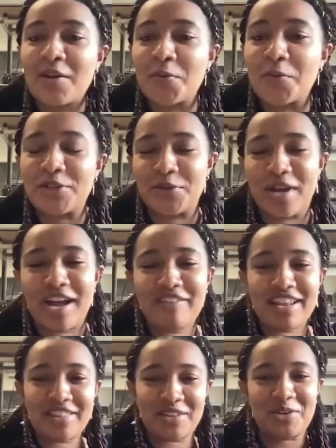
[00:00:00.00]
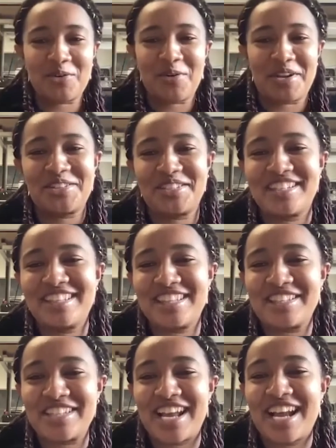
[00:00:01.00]
We do have another question in the
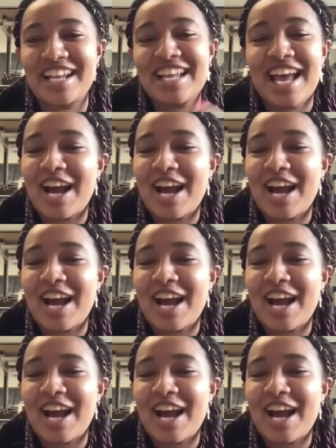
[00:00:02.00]
chat.